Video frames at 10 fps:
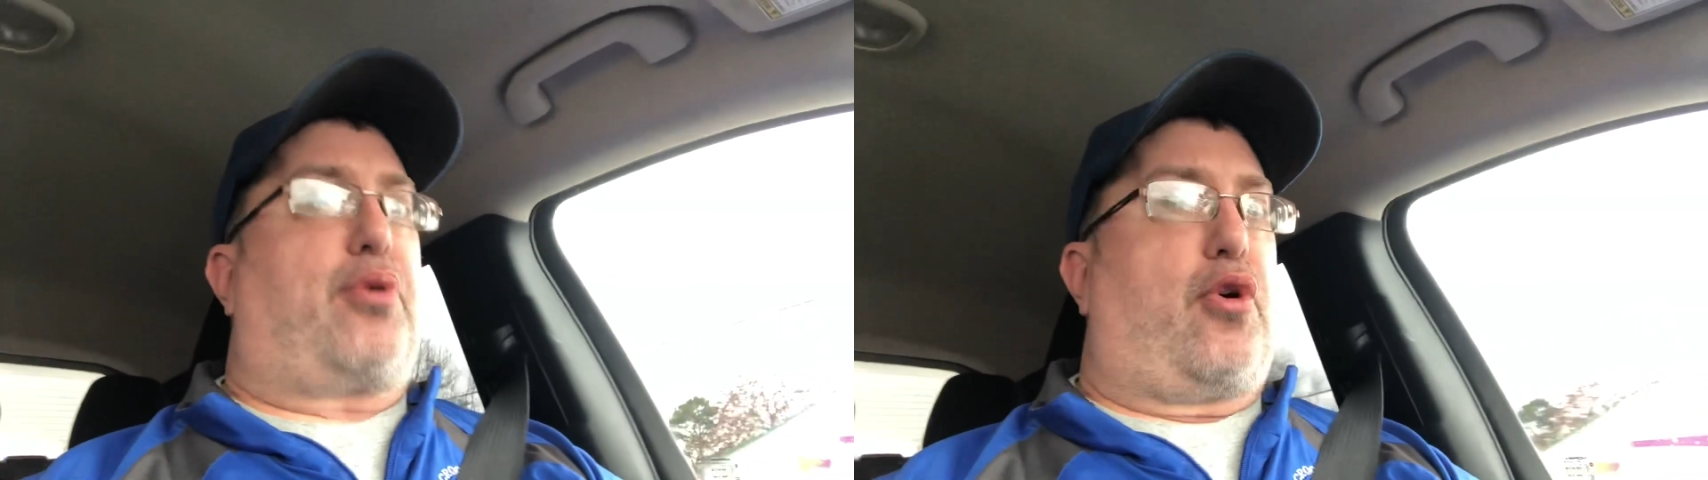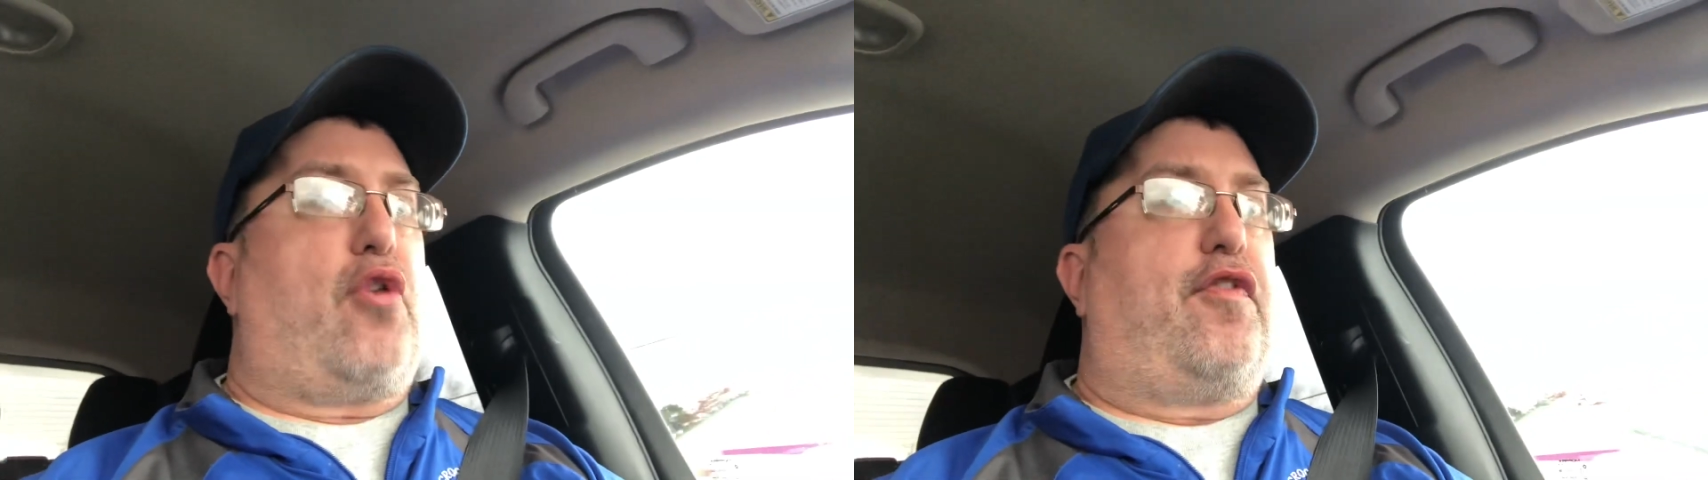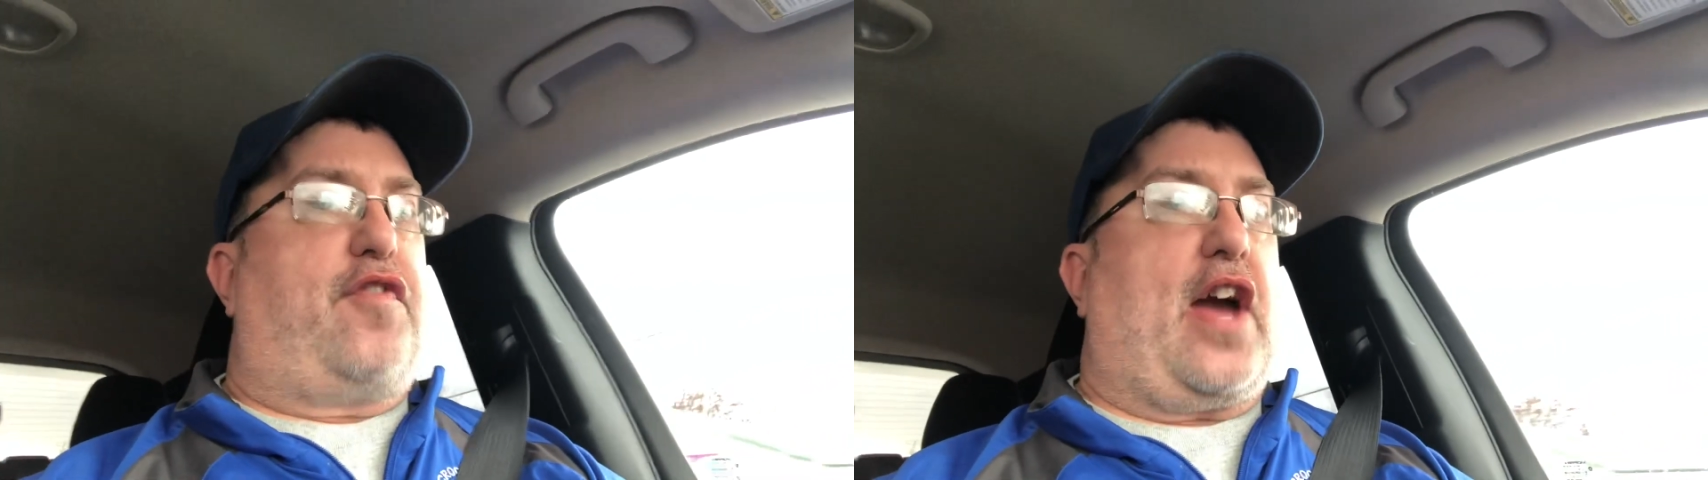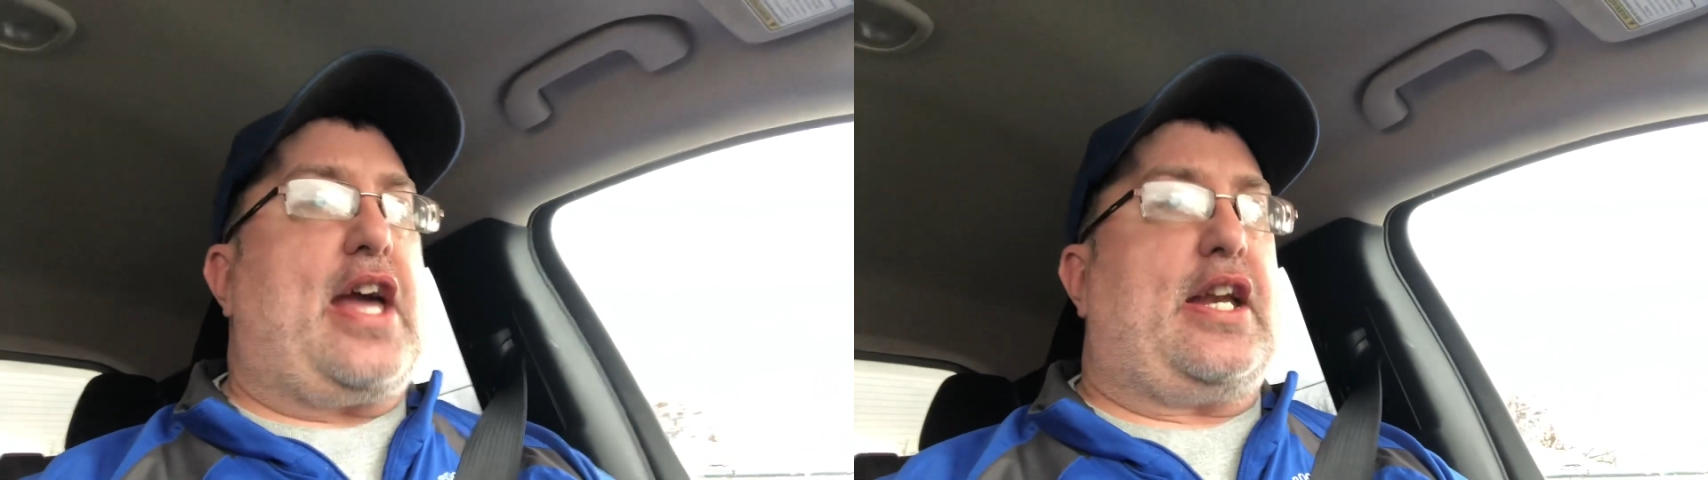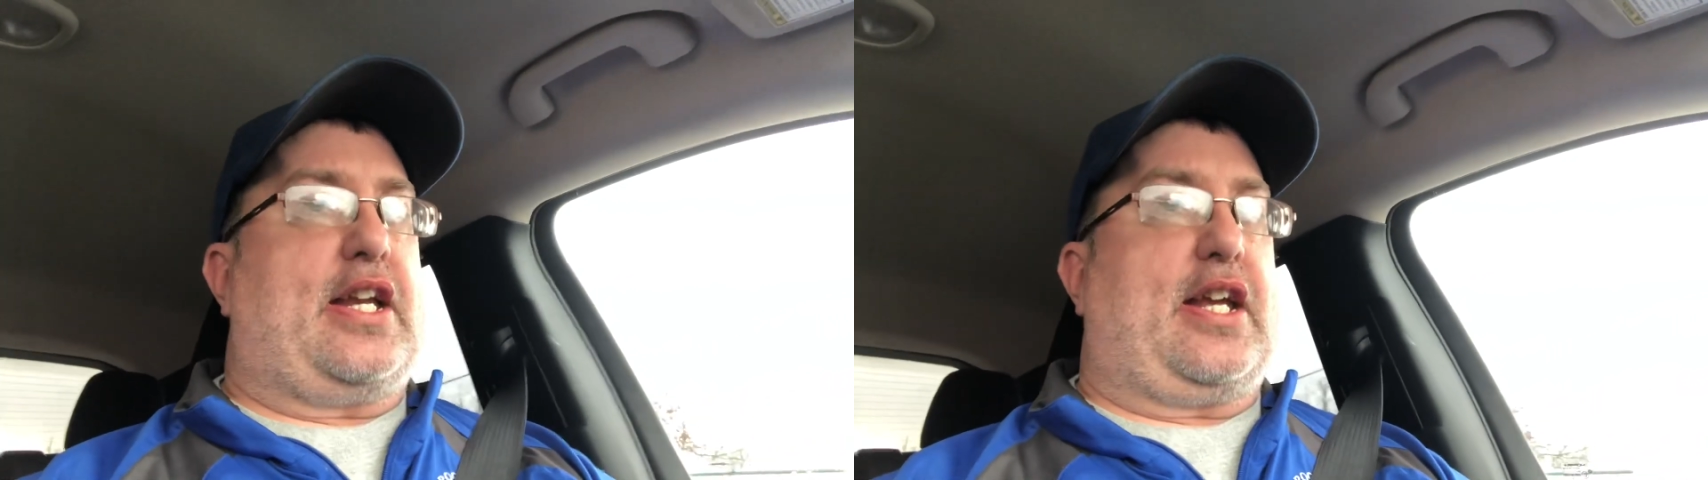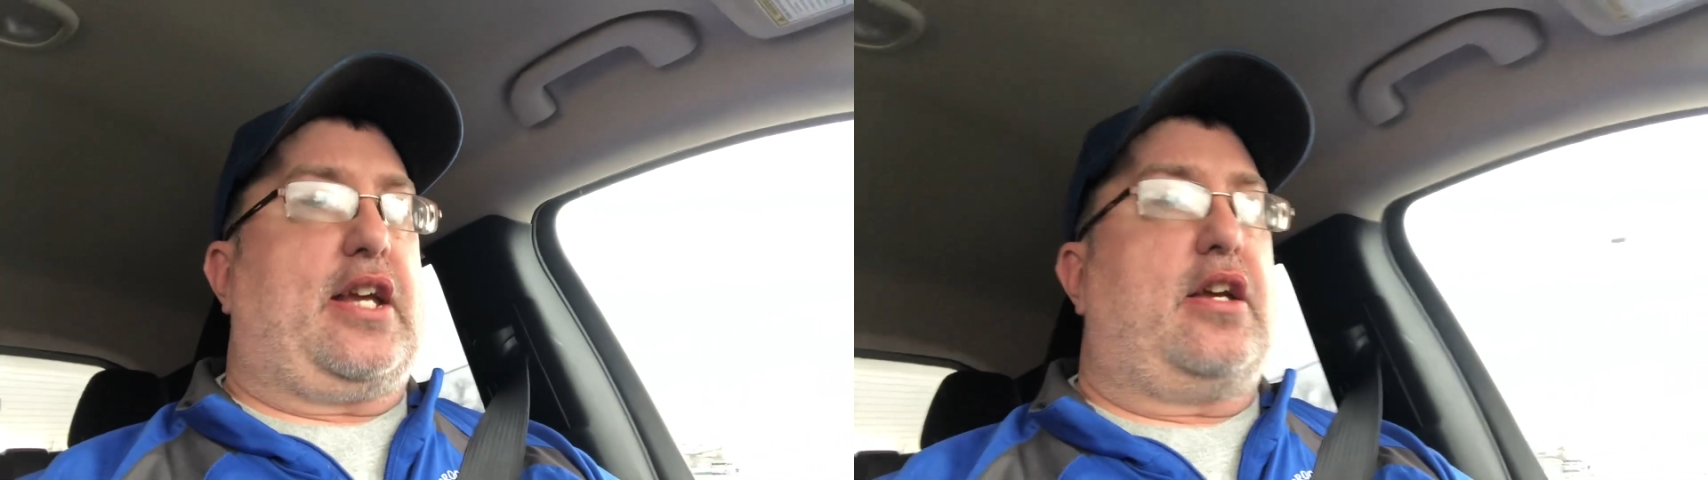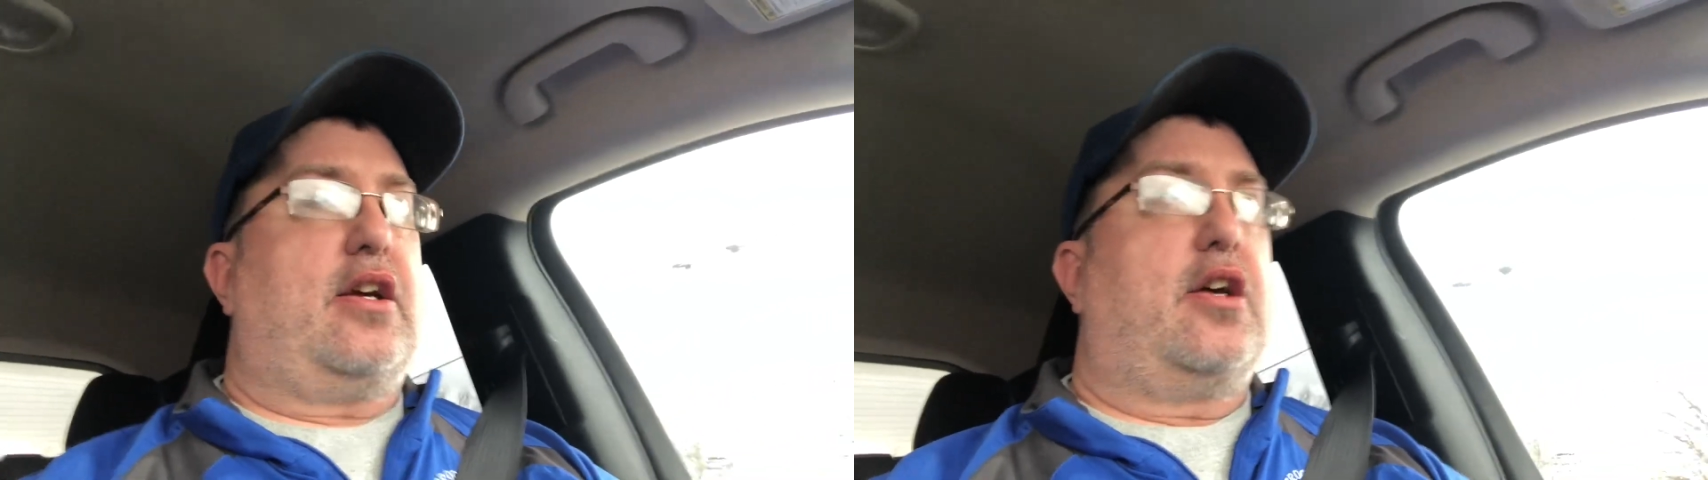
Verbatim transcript: profanity